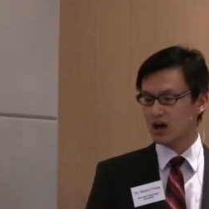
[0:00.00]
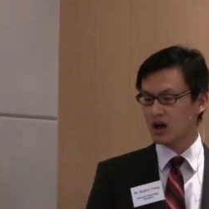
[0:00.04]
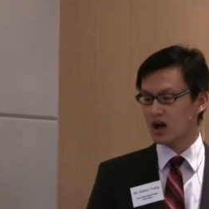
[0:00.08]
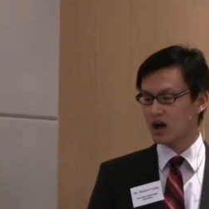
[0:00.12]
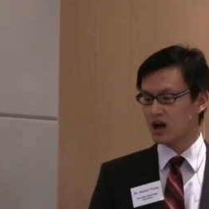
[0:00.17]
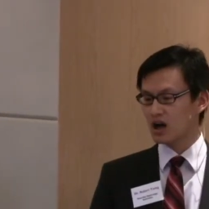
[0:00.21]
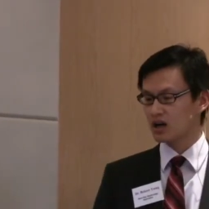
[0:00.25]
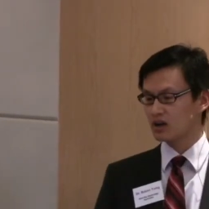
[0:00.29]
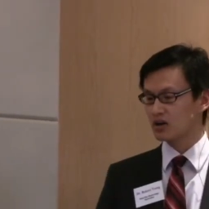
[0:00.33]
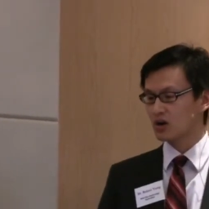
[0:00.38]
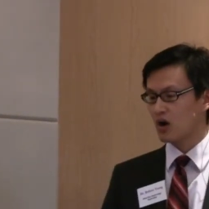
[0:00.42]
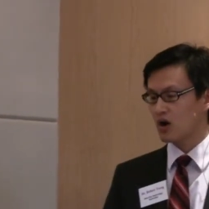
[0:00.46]

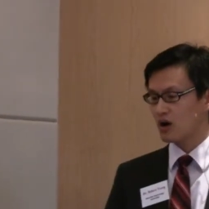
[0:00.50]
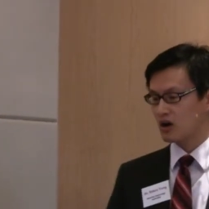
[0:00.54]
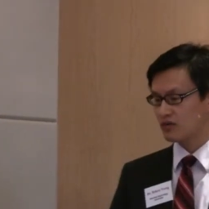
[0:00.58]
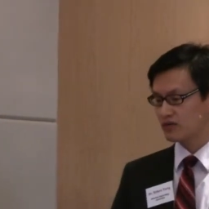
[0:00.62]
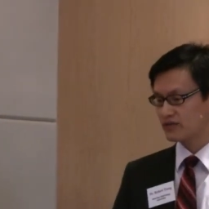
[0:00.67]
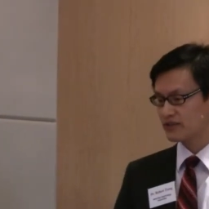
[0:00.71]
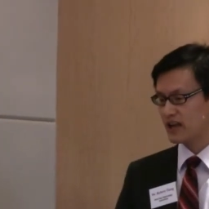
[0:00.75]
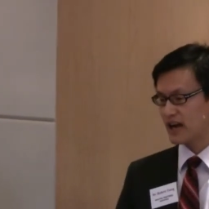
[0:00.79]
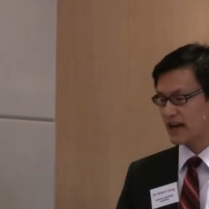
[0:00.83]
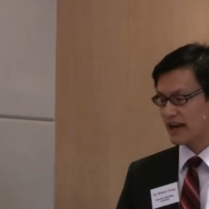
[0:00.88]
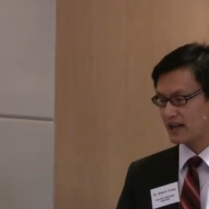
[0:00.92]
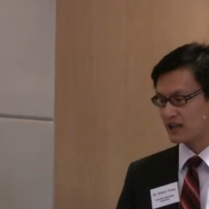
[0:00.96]
uh,
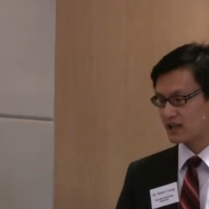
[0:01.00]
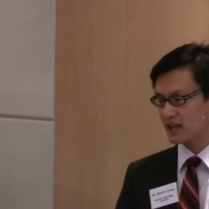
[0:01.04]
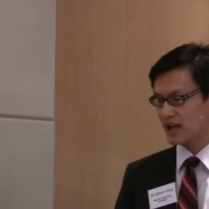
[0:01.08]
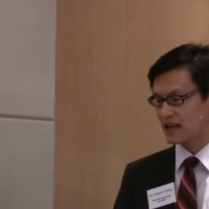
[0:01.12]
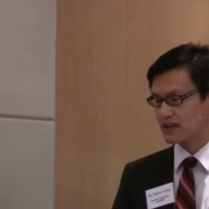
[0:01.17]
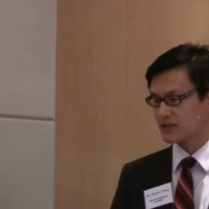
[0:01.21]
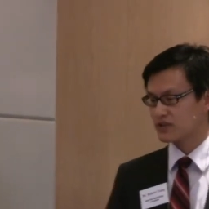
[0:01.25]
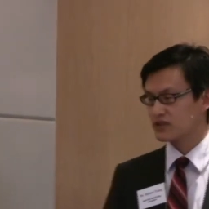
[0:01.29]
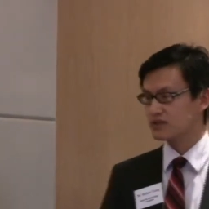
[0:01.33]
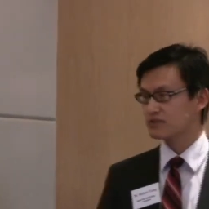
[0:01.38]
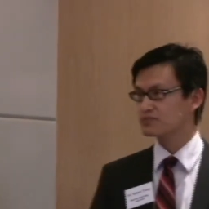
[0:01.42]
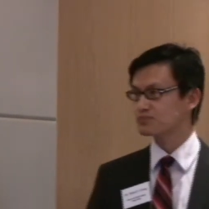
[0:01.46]

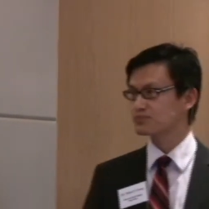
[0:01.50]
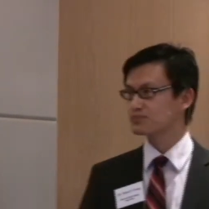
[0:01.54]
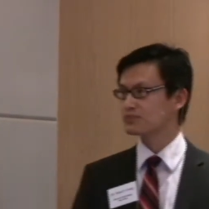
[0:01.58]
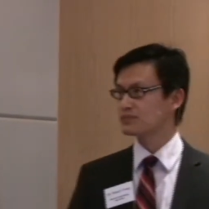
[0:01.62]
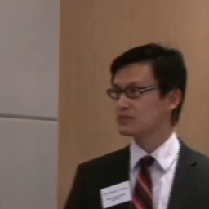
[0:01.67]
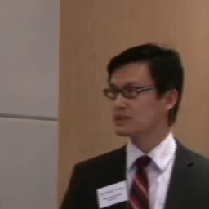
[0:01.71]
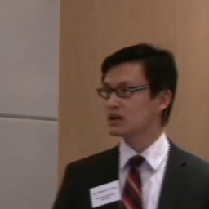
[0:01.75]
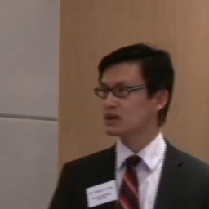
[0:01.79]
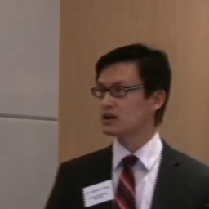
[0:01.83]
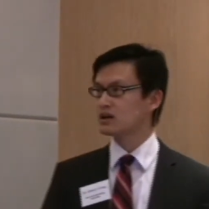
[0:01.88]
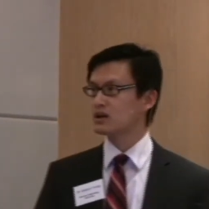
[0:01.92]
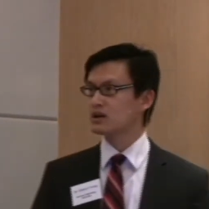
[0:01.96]
dialyzer.
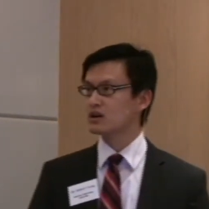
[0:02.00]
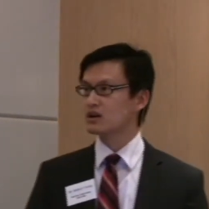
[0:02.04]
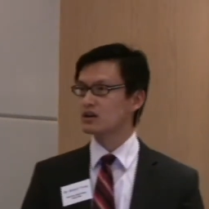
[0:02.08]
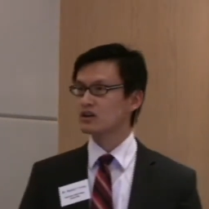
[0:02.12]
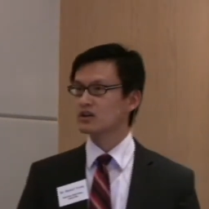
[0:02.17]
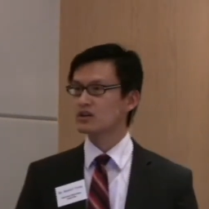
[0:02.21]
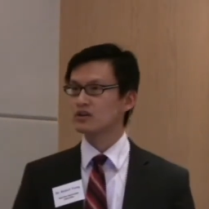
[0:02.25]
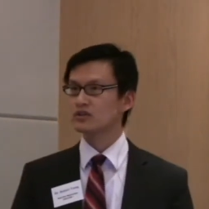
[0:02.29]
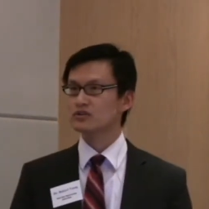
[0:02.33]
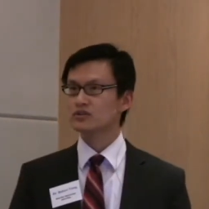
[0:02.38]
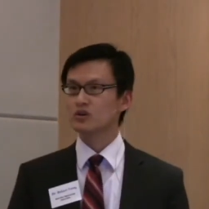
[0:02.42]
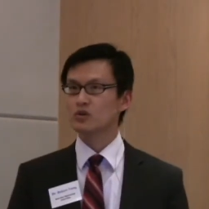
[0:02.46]

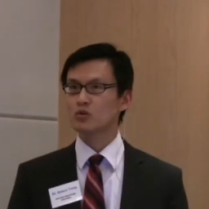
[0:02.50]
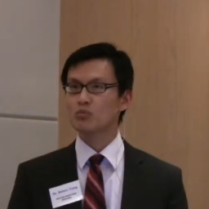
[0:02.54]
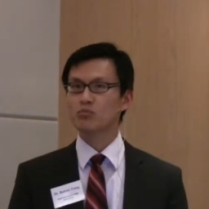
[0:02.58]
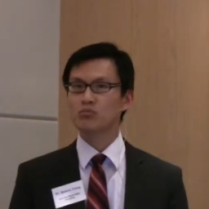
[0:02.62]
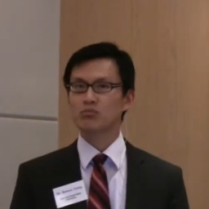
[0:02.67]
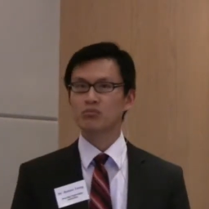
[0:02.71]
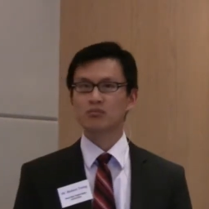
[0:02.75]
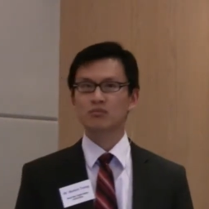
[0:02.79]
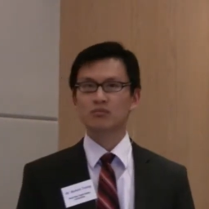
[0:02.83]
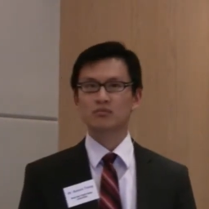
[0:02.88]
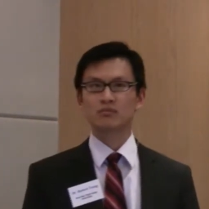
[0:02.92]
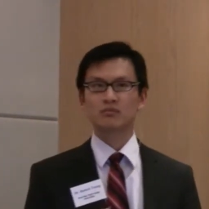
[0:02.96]
So
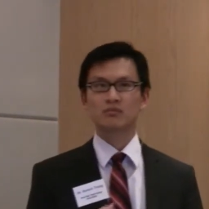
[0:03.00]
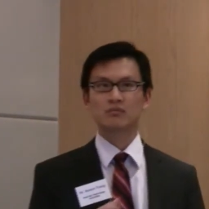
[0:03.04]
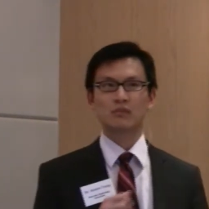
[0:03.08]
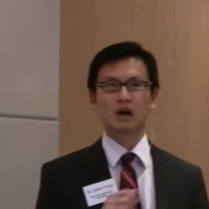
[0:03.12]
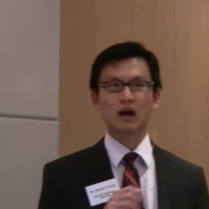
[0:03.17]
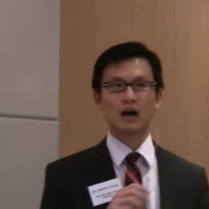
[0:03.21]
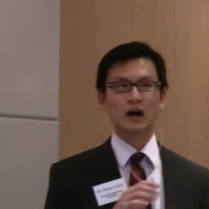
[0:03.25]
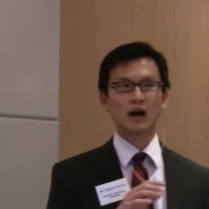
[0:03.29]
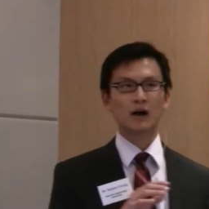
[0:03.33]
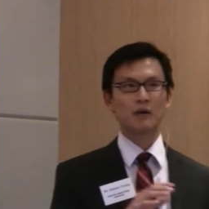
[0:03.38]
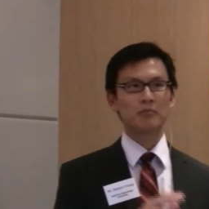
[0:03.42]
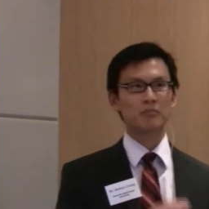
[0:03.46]

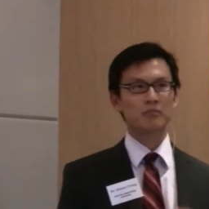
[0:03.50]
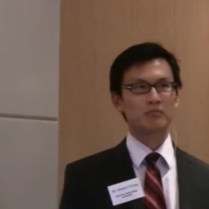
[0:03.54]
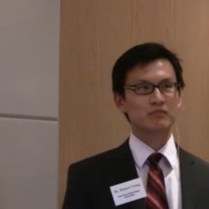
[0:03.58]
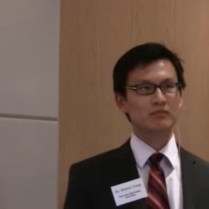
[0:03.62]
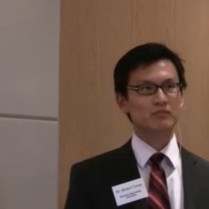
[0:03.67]
uh,